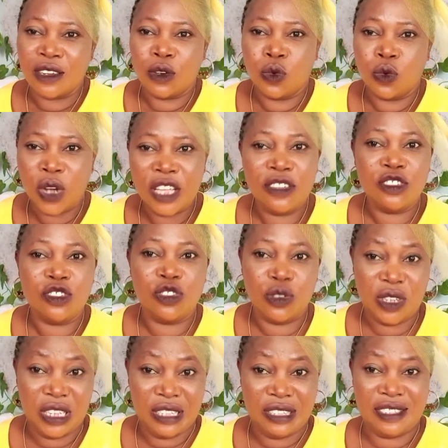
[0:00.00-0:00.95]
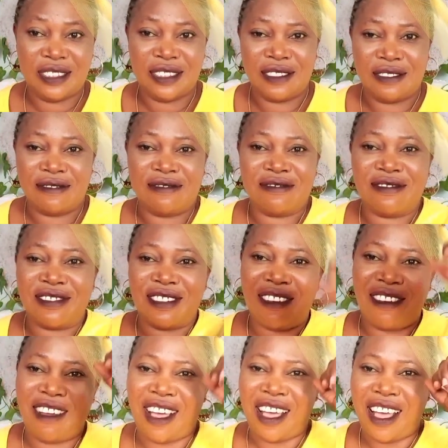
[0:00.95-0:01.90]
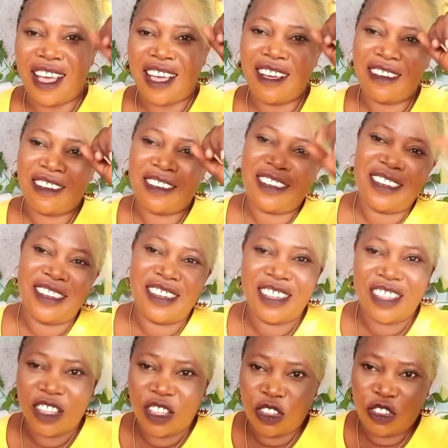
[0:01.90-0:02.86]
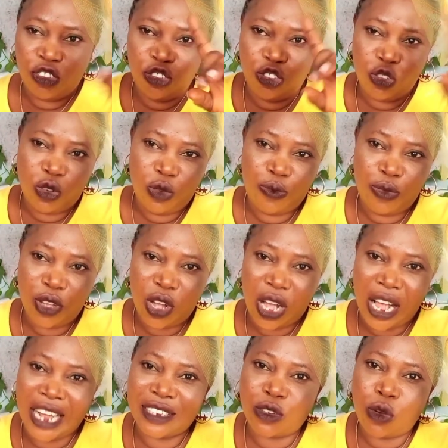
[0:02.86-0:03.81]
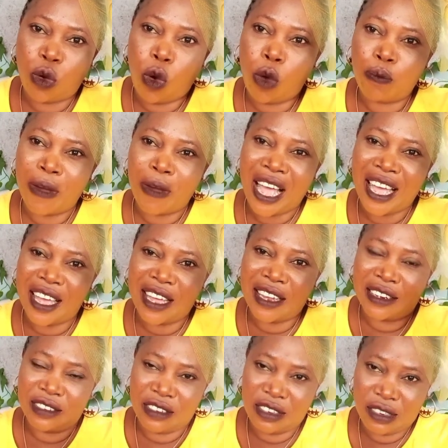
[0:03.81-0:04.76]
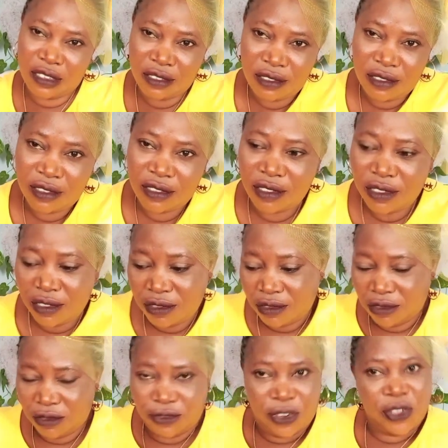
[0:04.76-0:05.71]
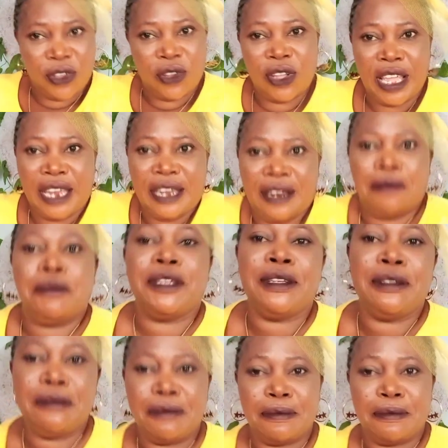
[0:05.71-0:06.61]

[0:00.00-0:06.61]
When you do it, you'll be at upper hand for your enemy.